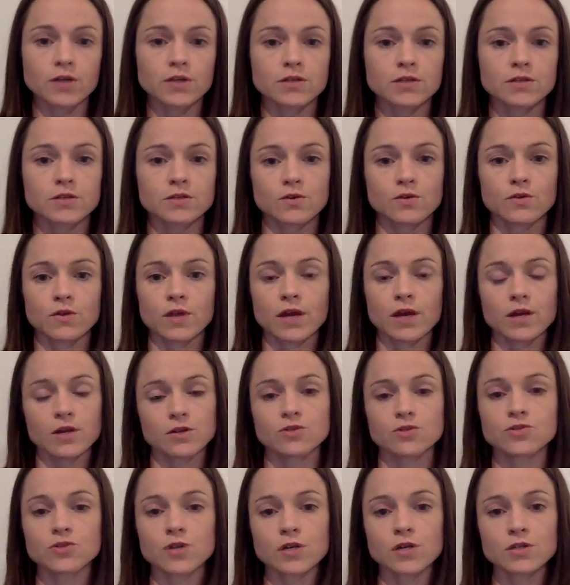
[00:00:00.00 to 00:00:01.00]
So that
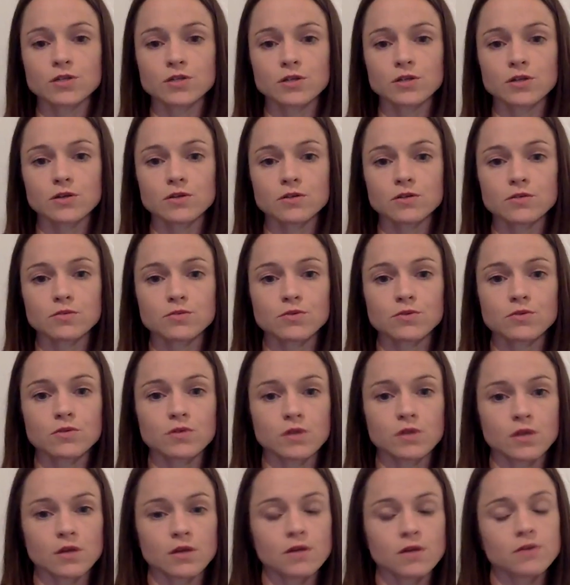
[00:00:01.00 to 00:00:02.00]
construction goes
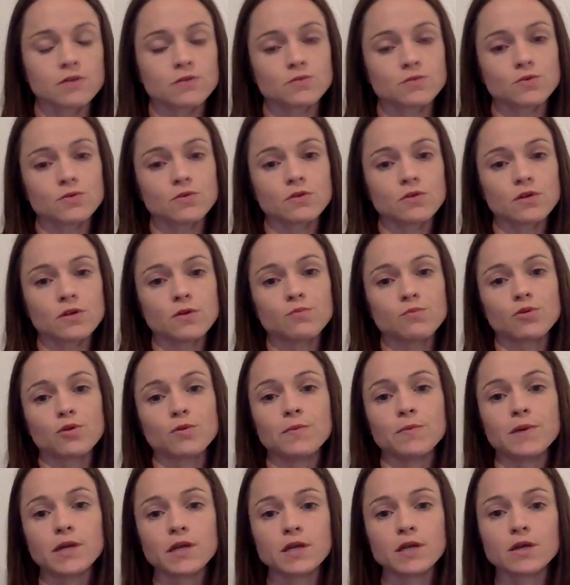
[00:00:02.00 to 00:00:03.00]
smoothly,
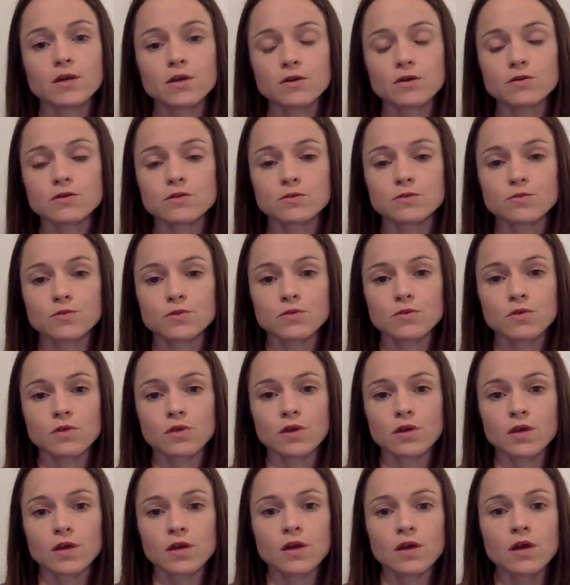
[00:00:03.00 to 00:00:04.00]
permitting goes
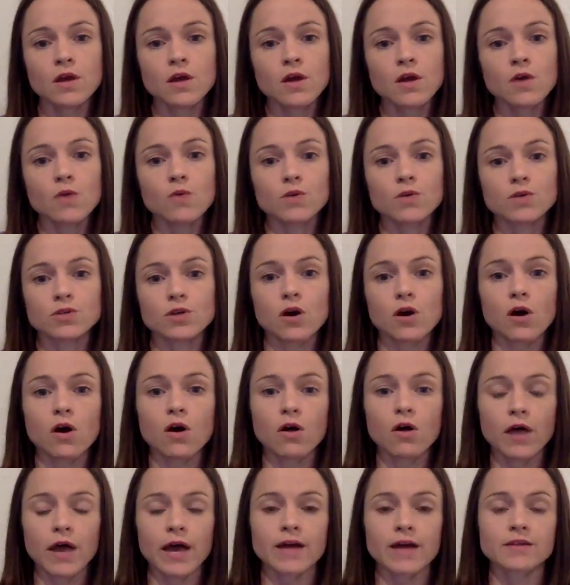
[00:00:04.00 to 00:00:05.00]
smoothly, which
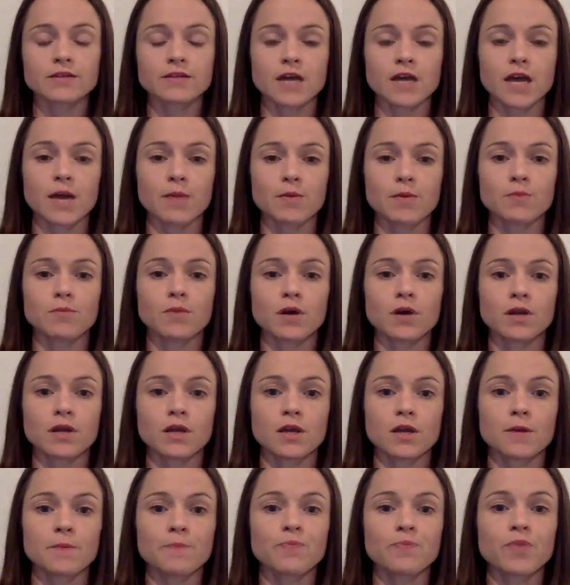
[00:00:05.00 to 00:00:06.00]
all add time and
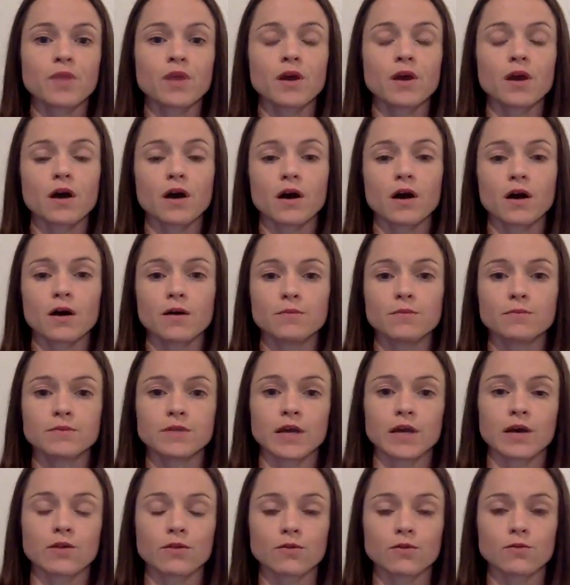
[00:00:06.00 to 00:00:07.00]
money
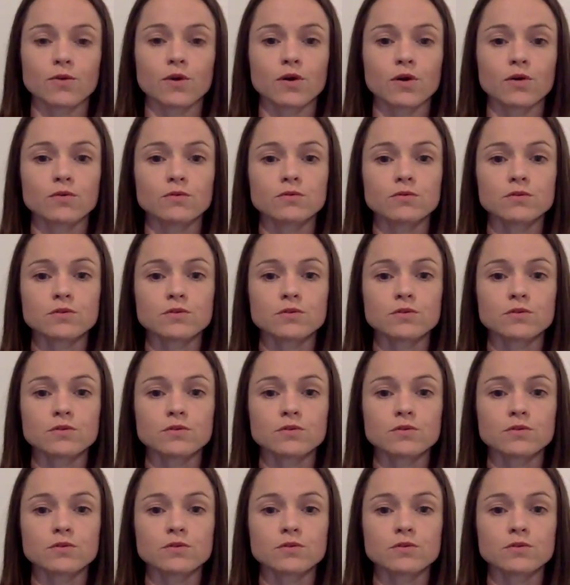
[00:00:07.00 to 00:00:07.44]
down the road.